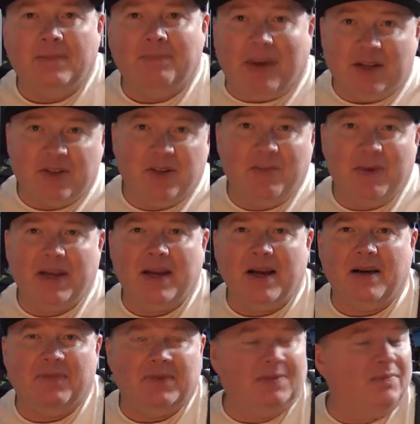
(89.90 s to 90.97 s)
back to
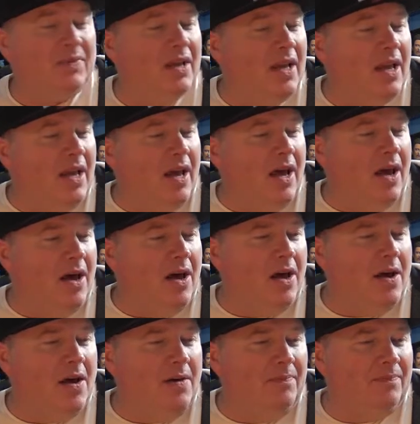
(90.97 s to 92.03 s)
pickups.
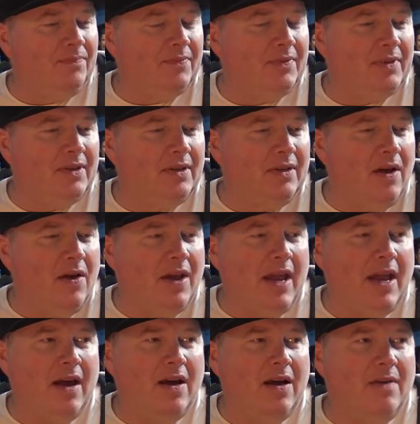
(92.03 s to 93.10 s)

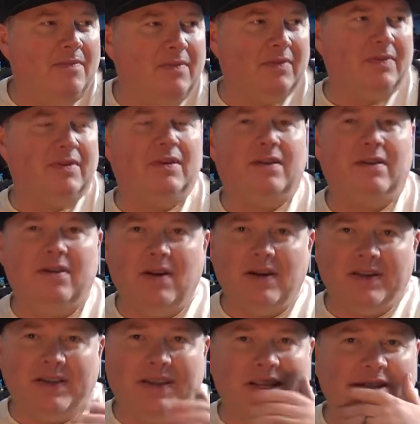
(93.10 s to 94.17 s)
Okay,
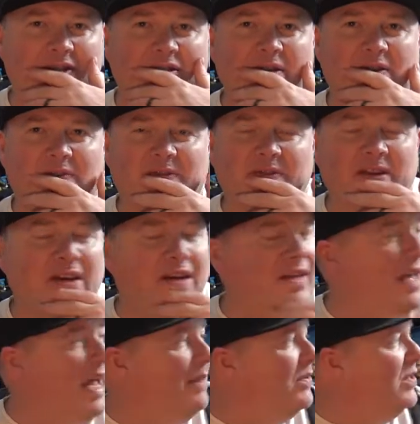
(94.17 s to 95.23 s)
nice selection of
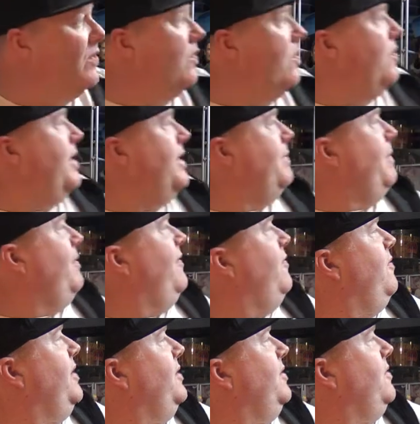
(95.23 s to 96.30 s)
games as always, but
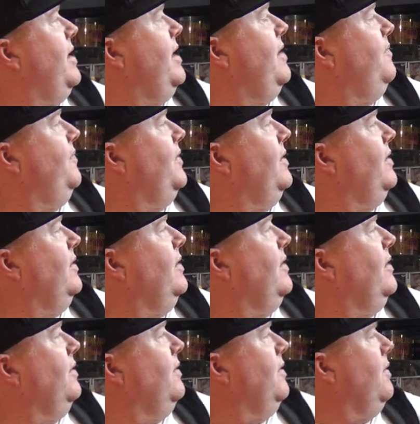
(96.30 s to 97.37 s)
before I do that,
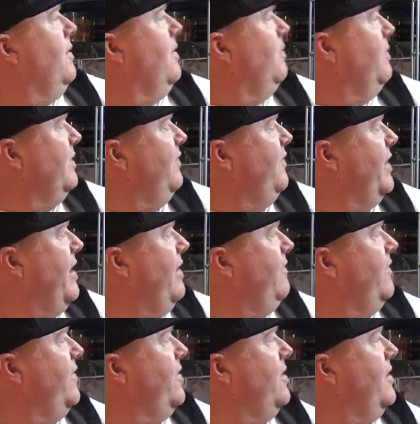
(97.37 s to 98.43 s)
I mustn't
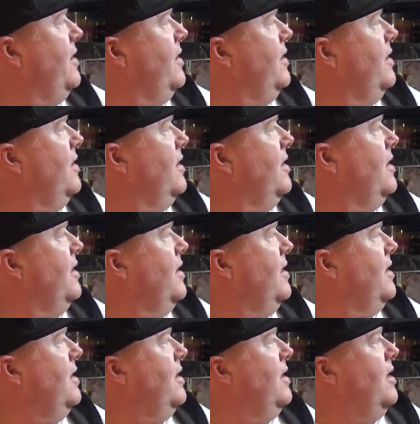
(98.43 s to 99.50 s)
forget the
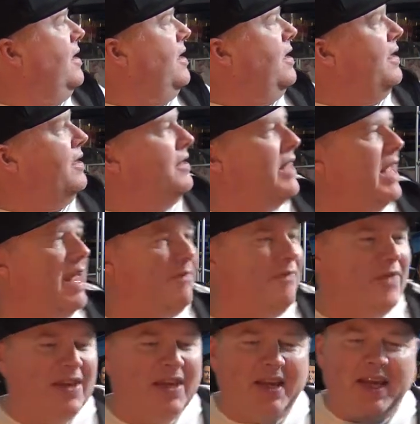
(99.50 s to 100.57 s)
name of
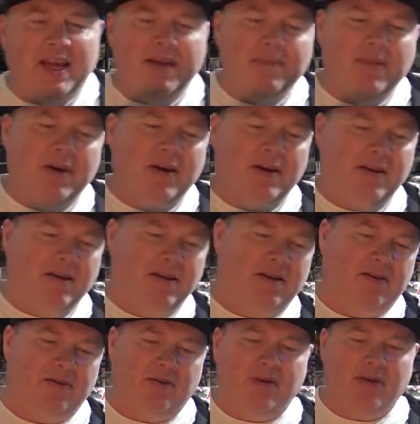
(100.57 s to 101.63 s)
the game.
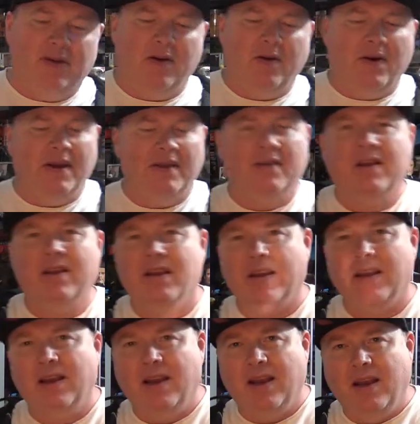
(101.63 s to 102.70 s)
Alright,
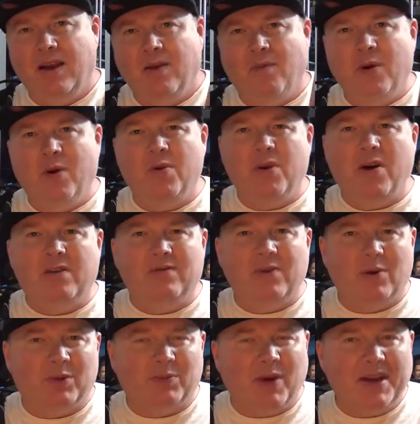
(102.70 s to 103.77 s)
we all know the
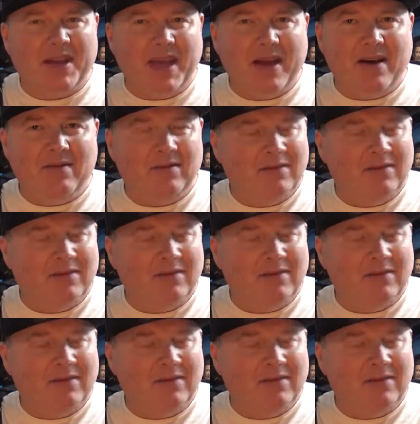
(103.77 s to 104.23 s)
rules by now.